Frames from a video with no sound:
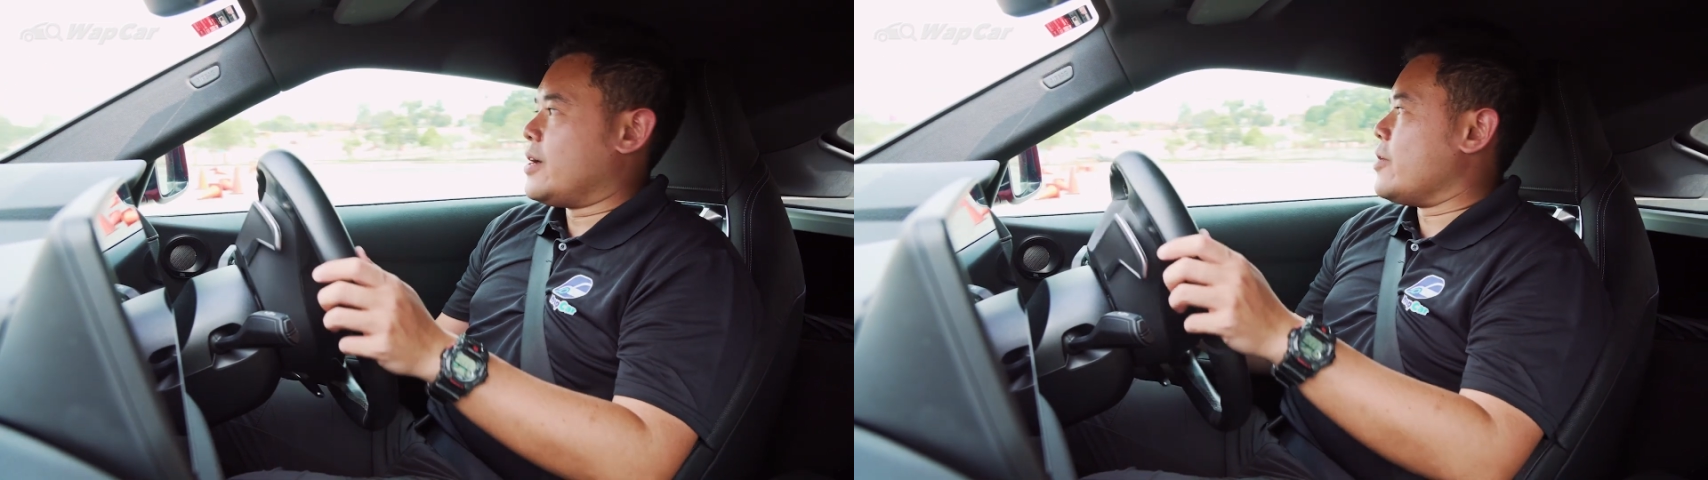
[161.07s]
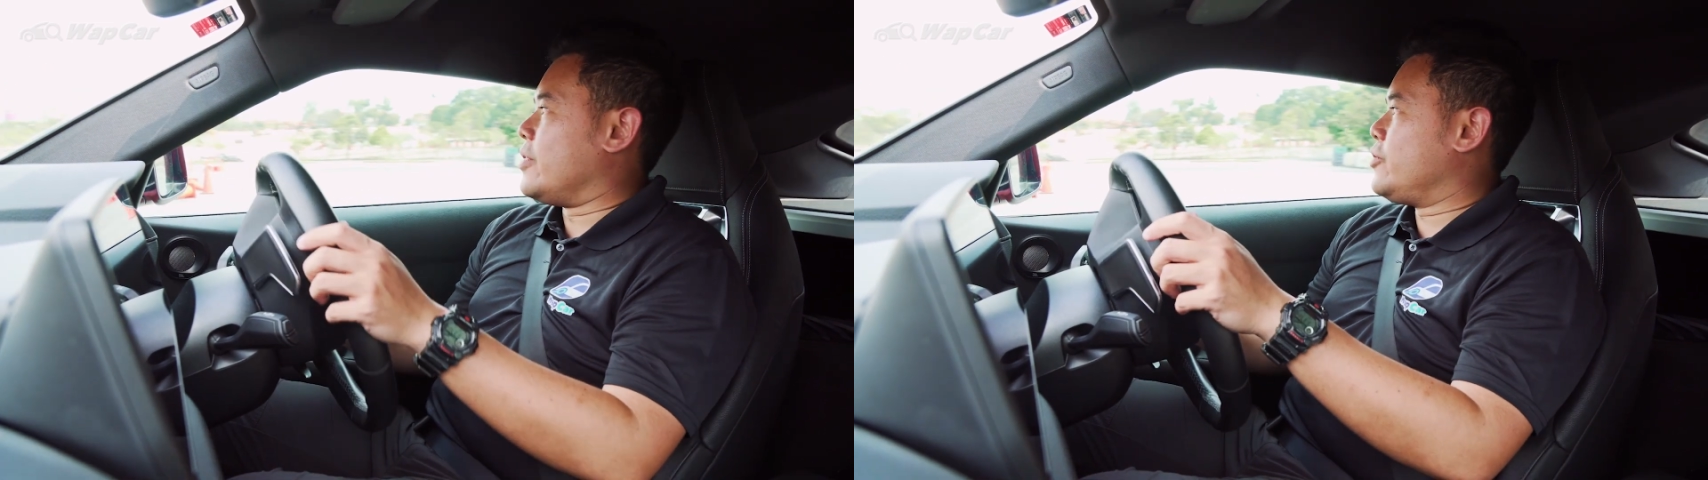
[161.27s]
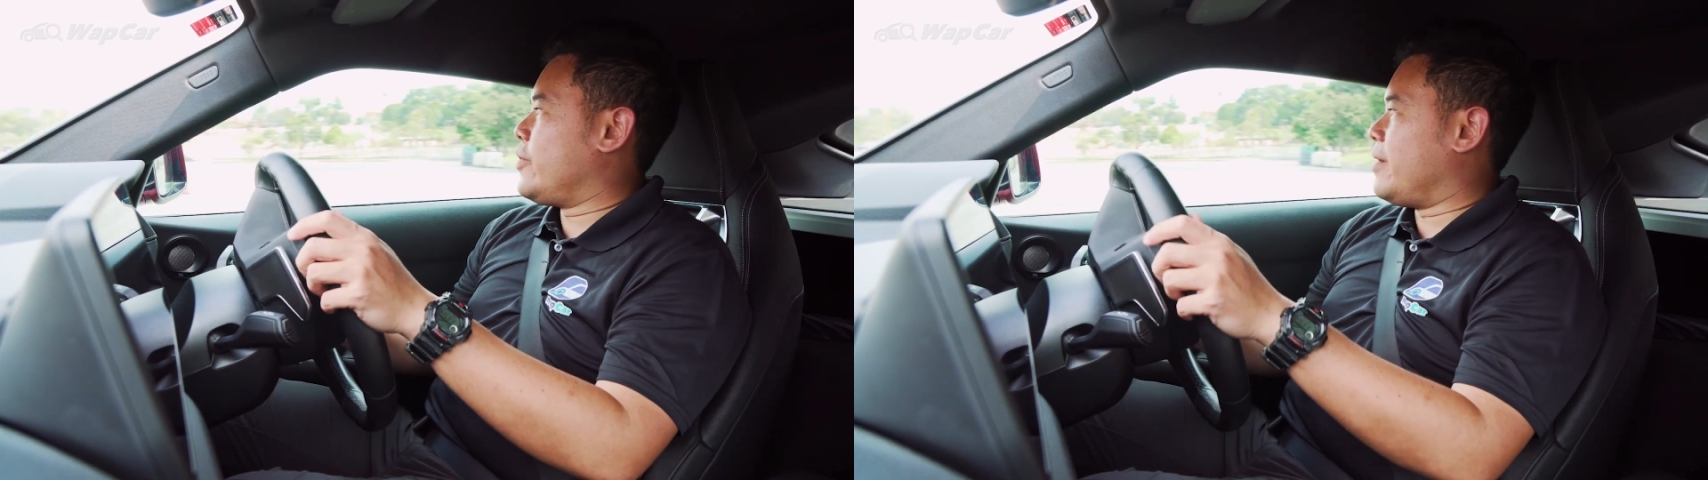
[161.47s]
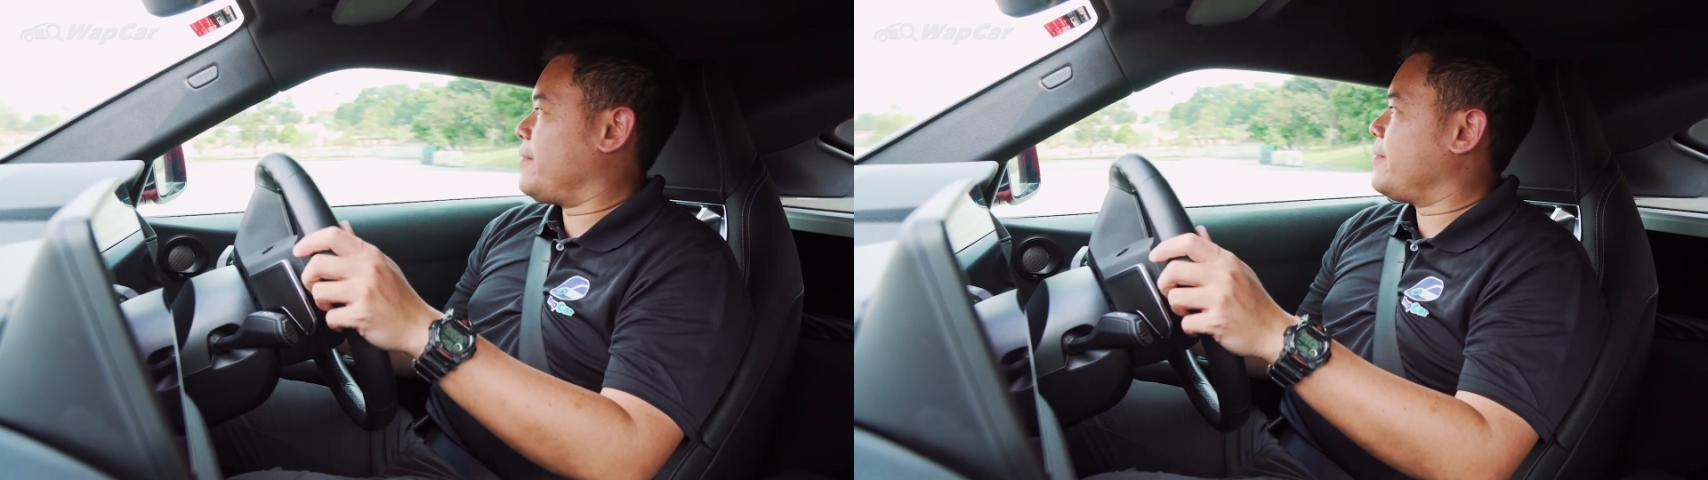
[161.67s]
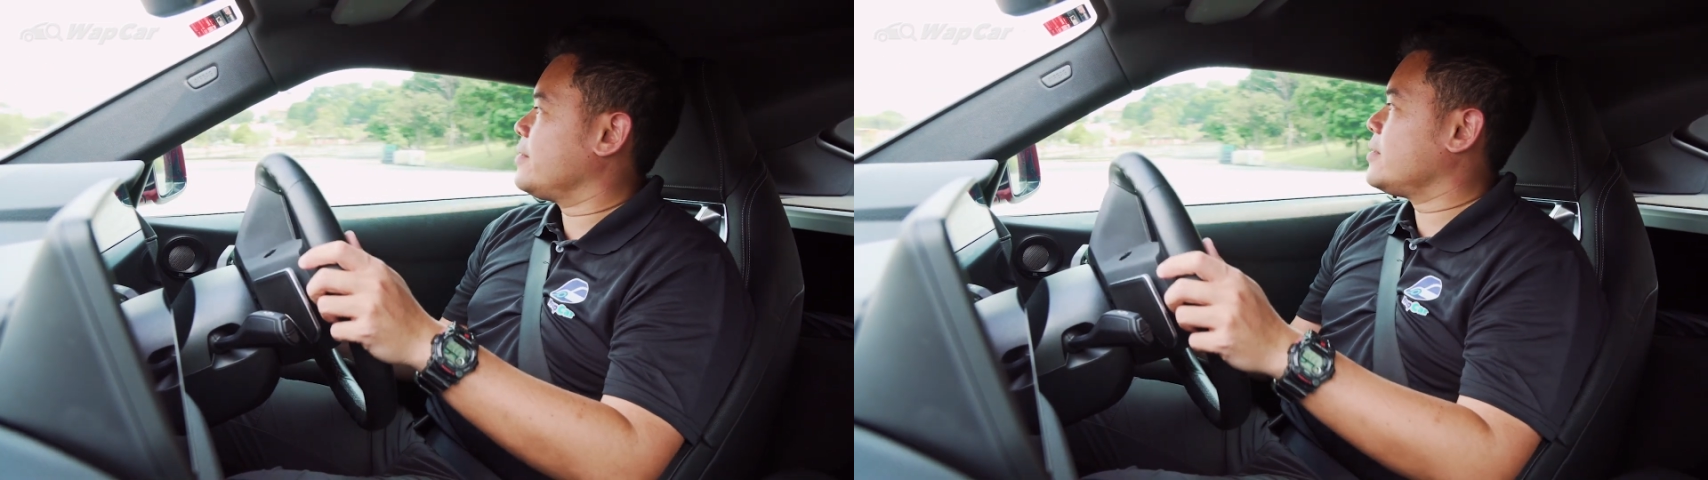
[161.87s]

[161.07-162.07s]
the drift.